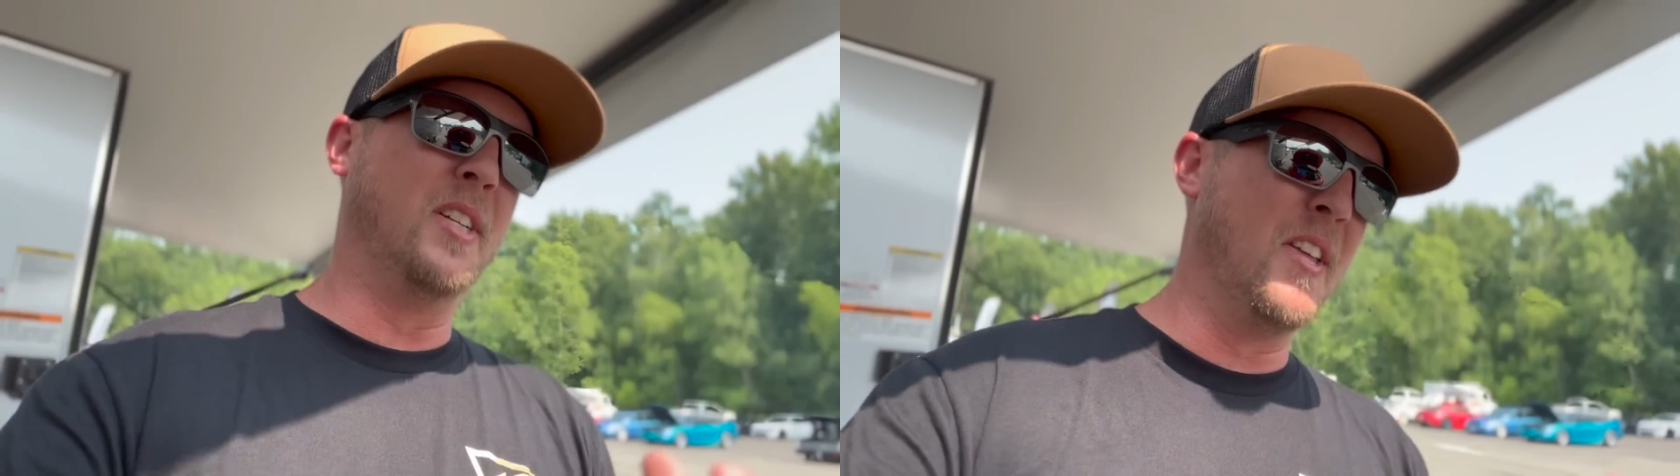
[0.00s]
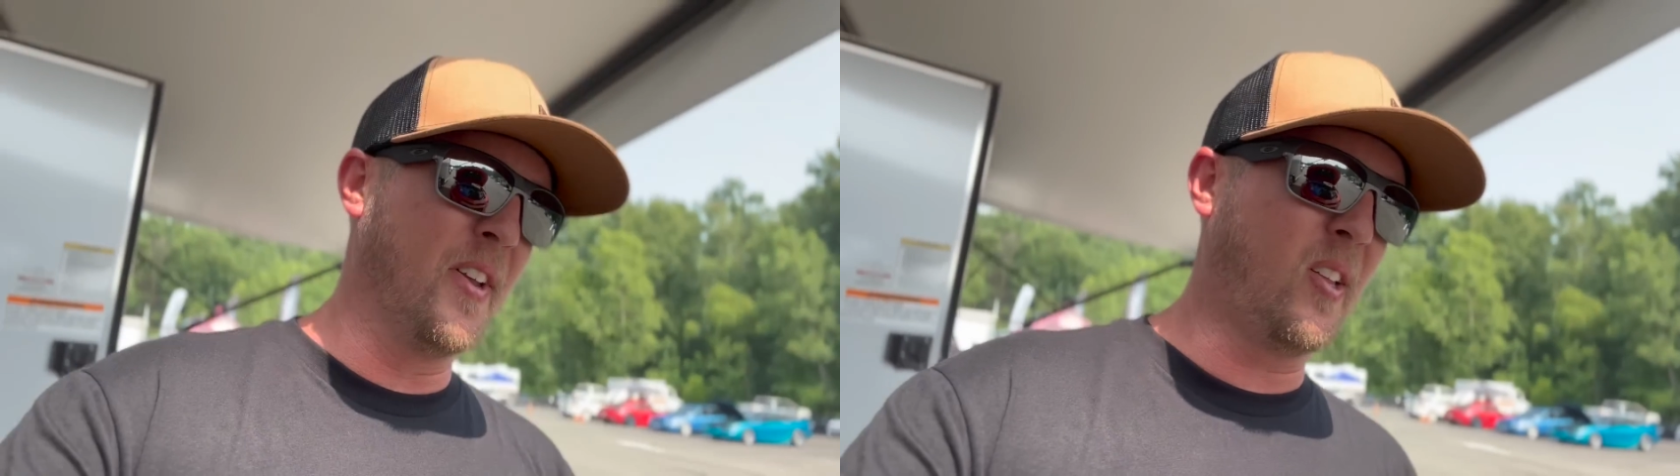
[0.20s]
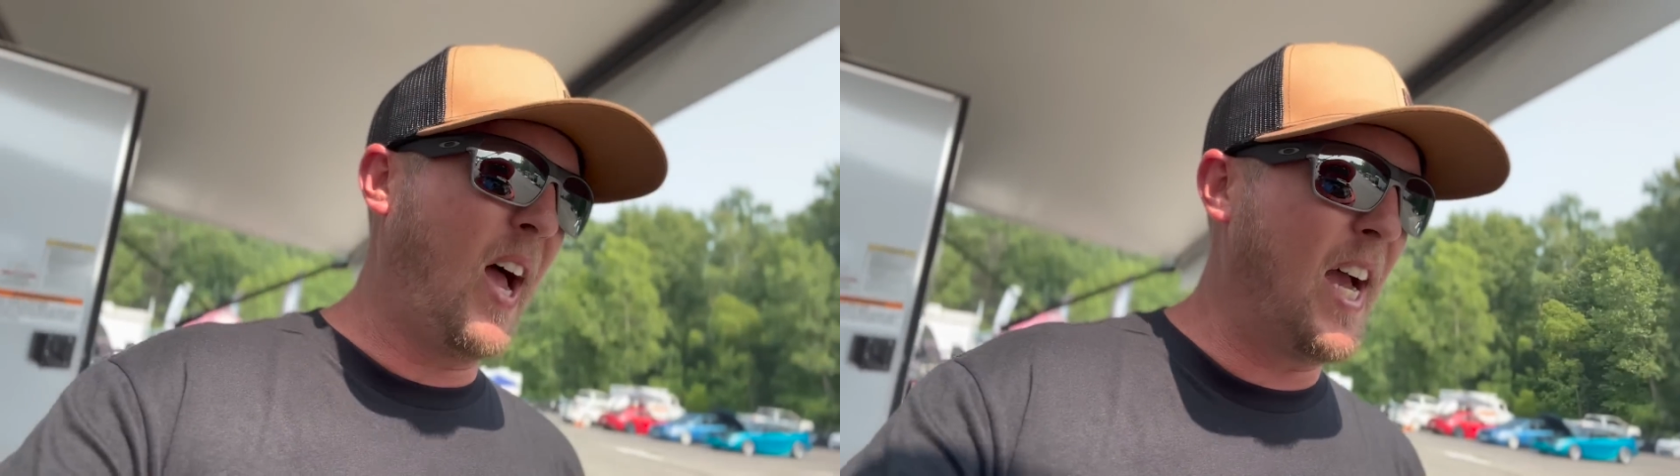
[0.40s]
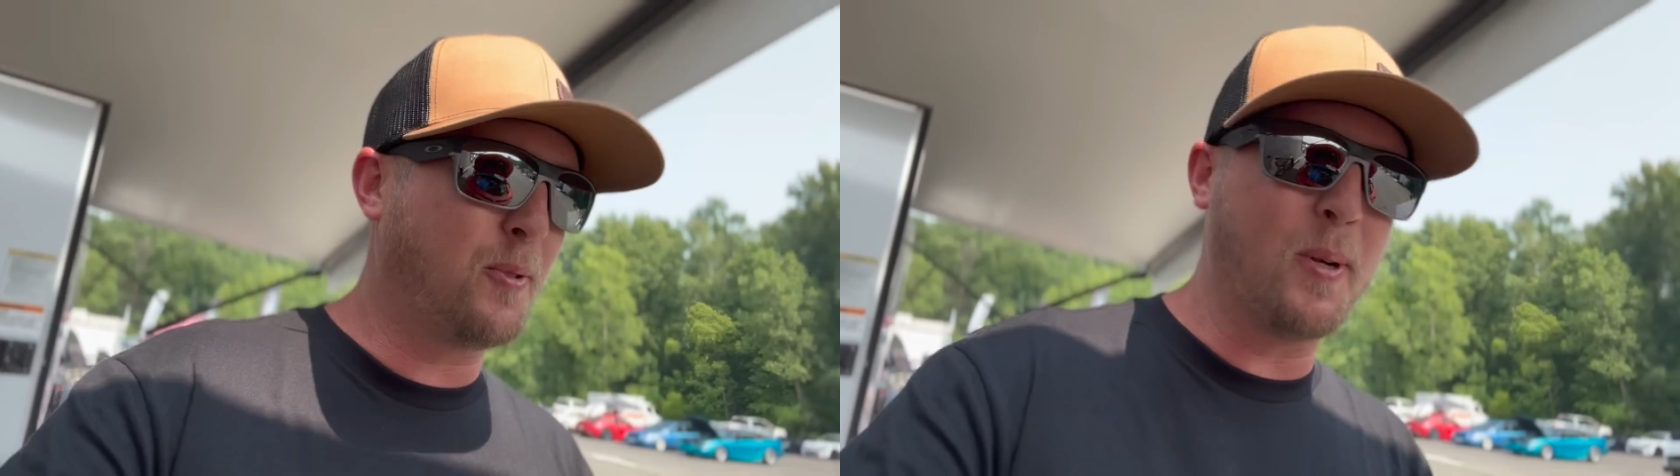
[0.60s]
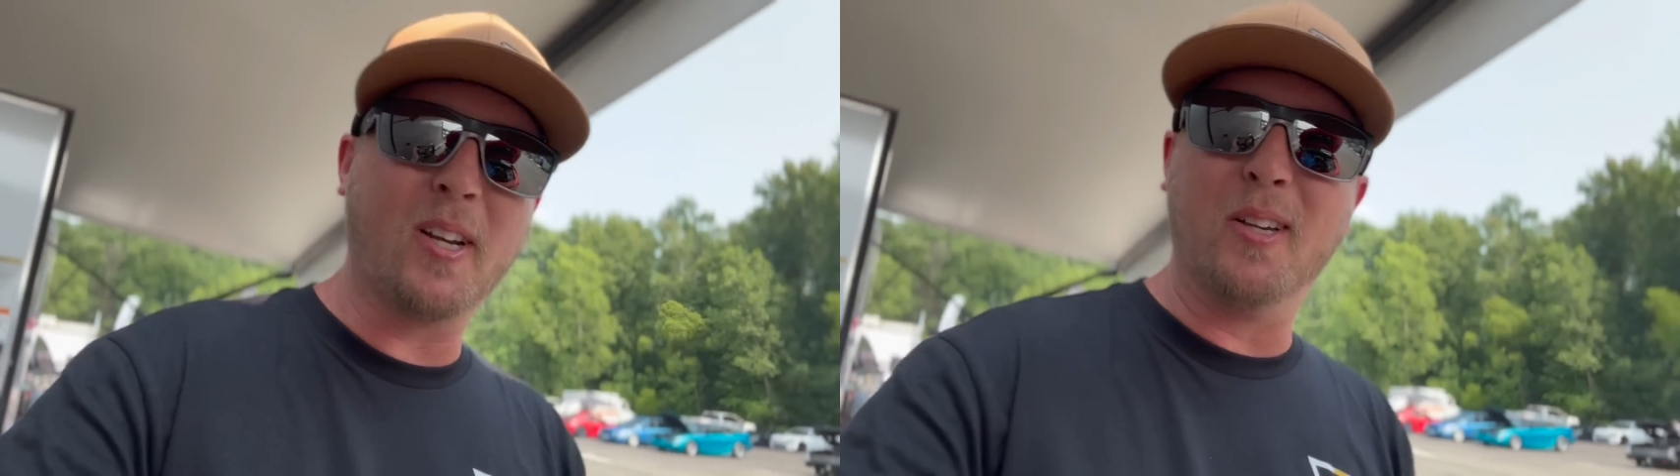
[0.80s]
in the
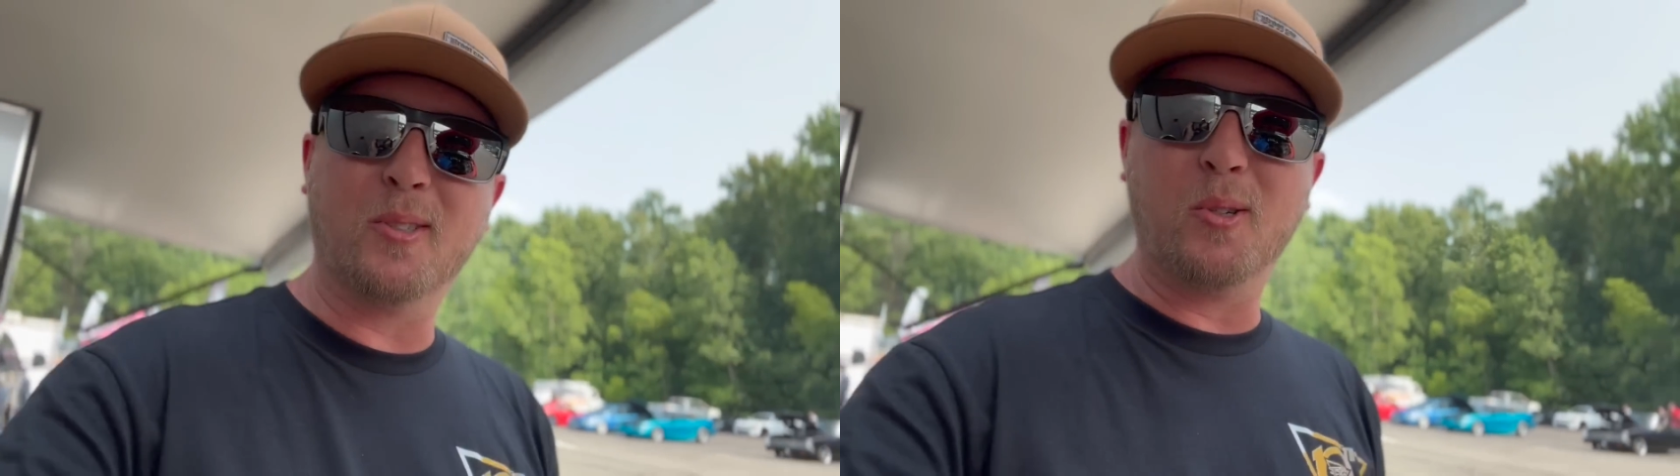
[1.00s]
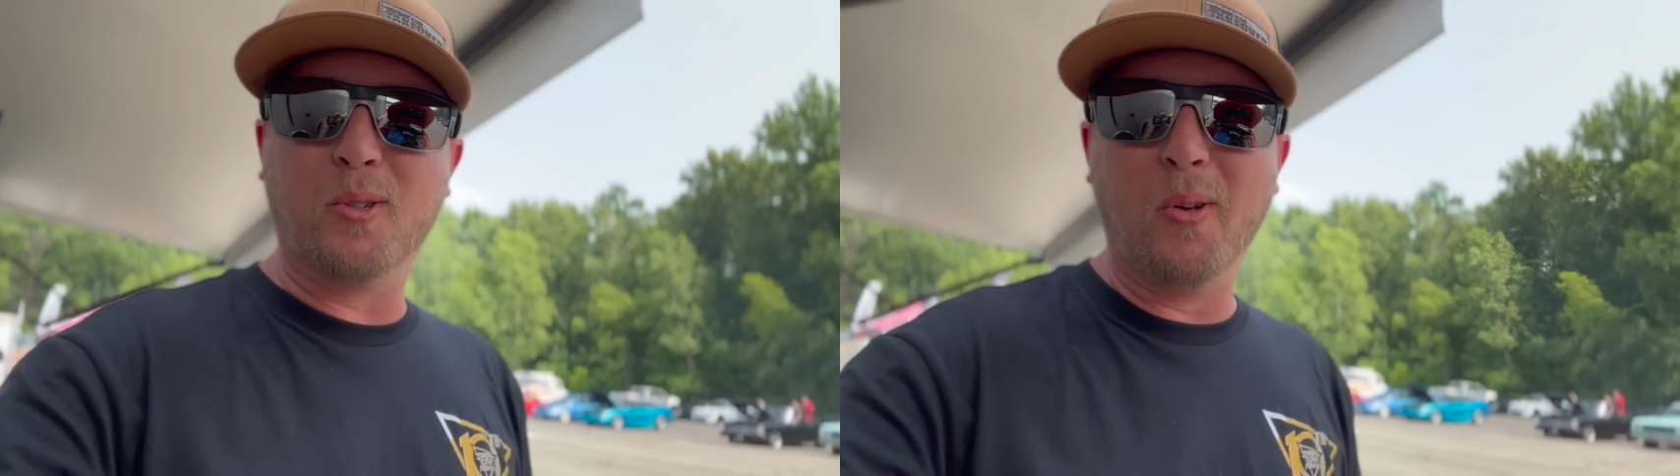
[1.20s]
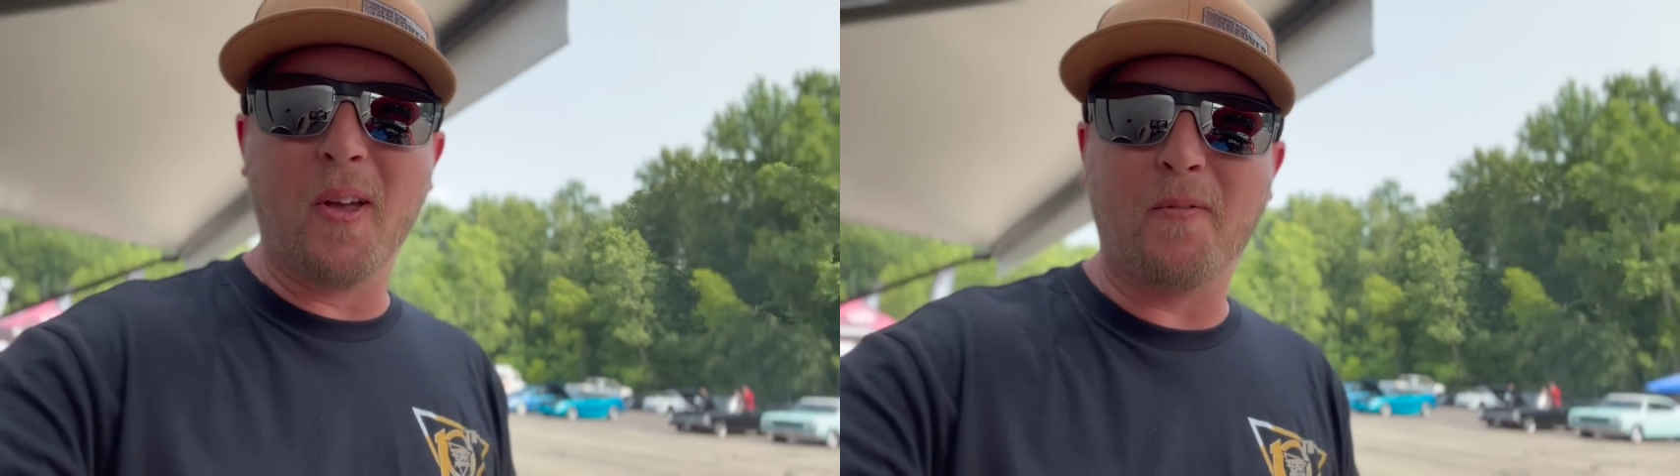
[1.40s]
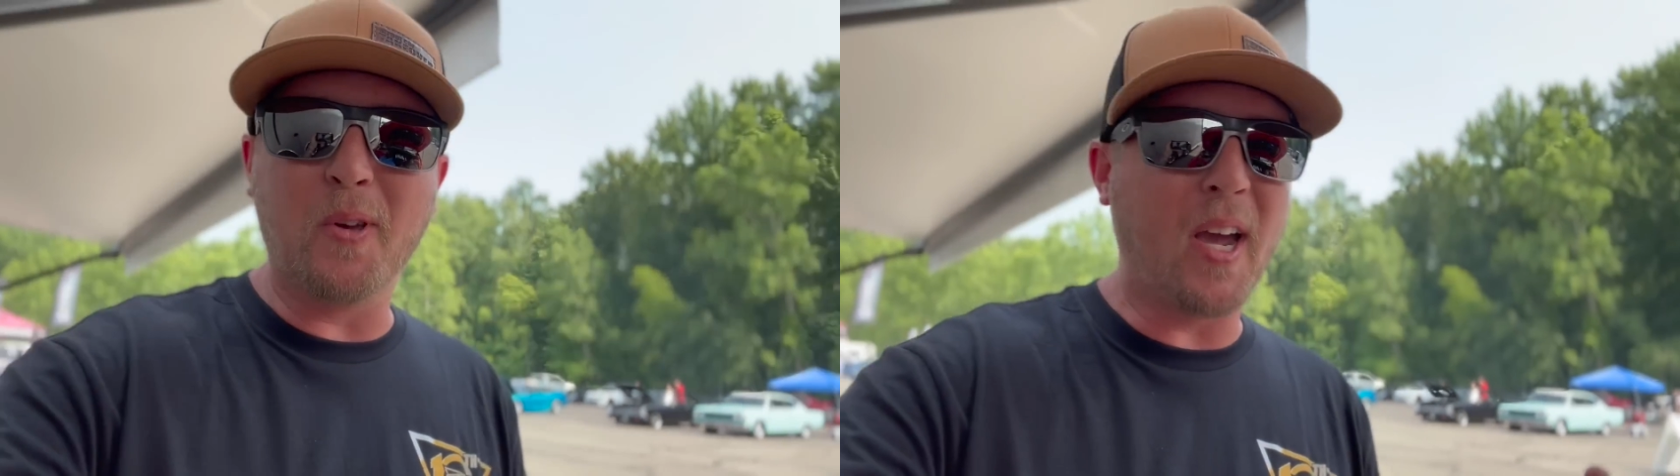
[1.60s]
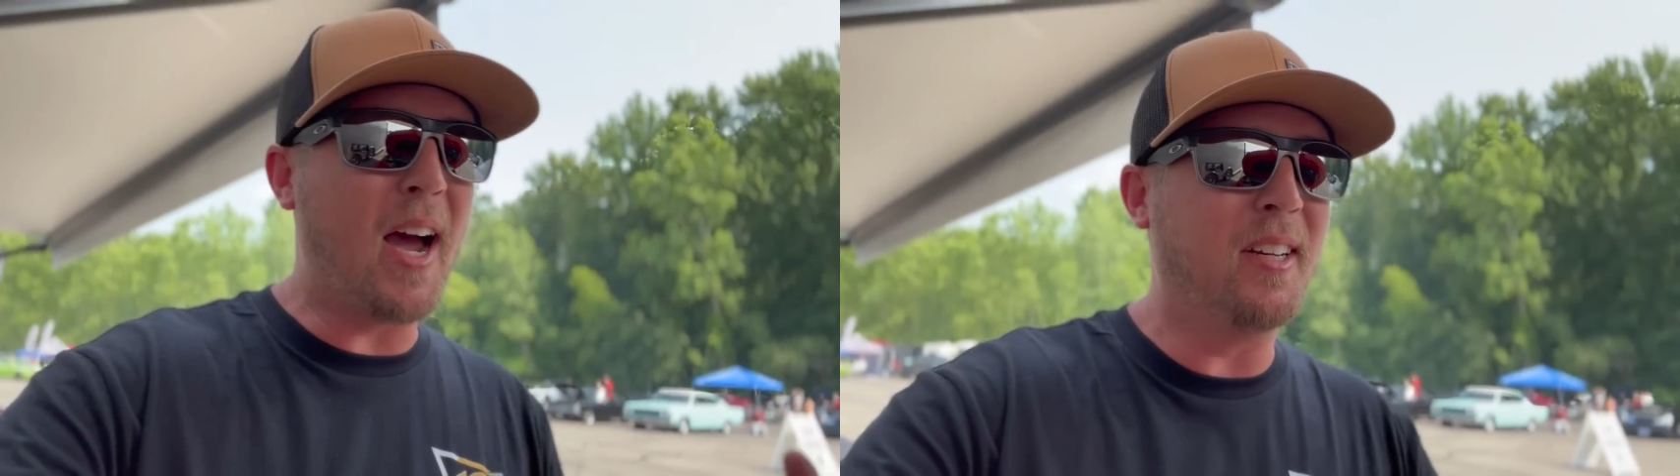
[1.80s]
class because there's only a
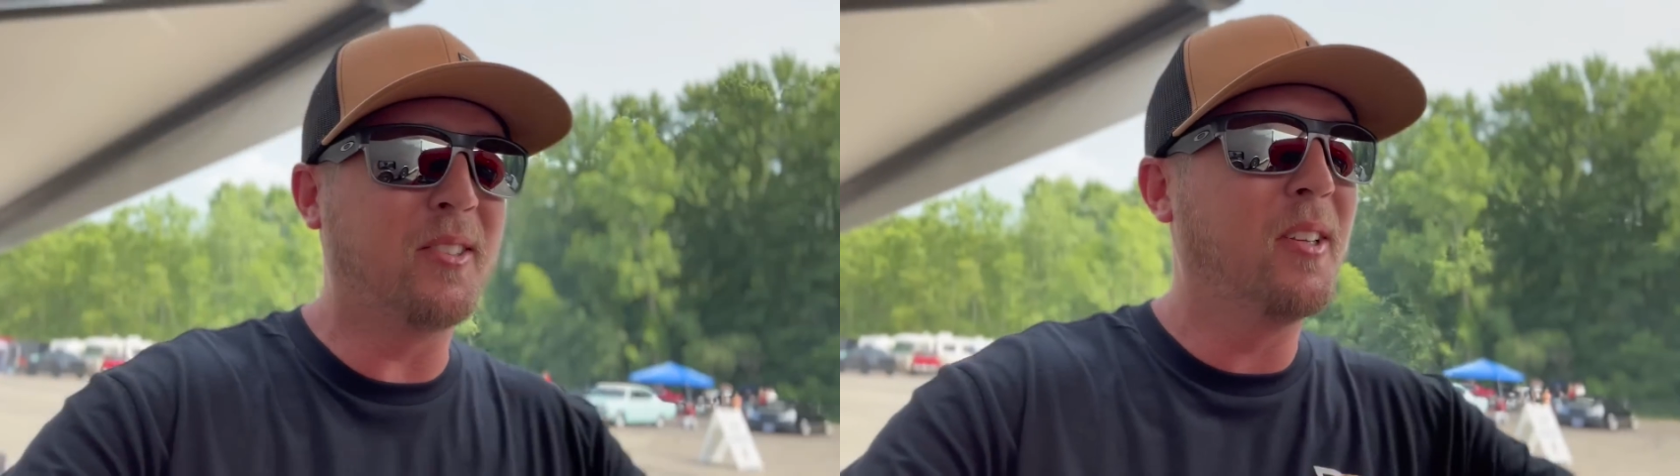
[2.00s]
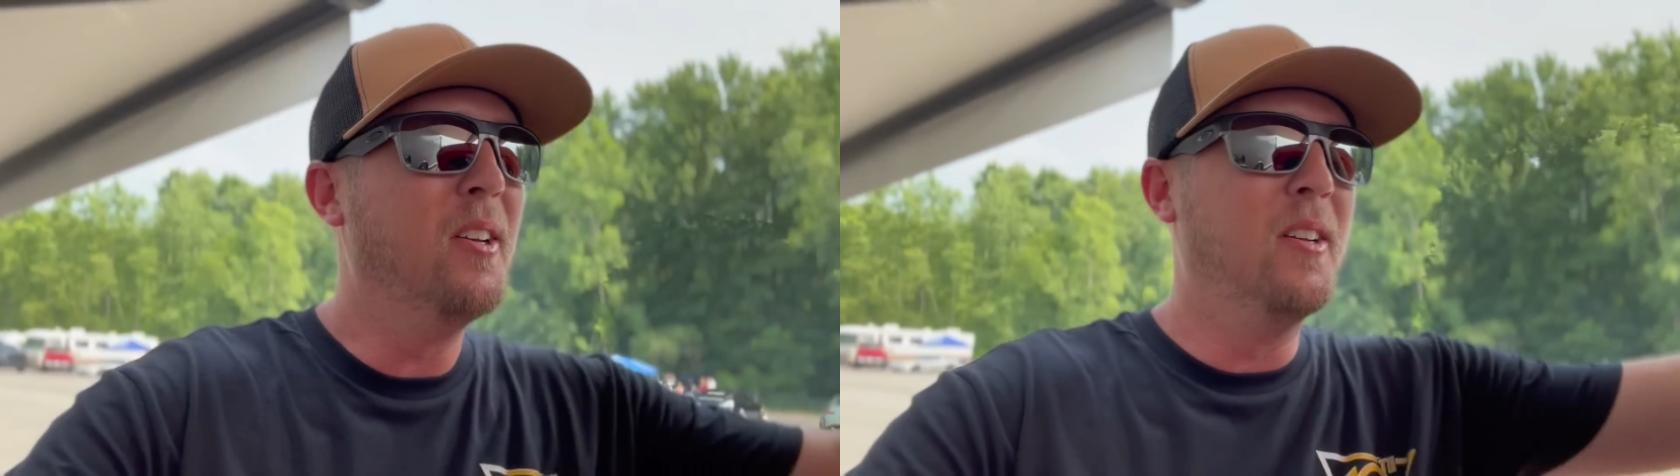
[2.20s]
few guys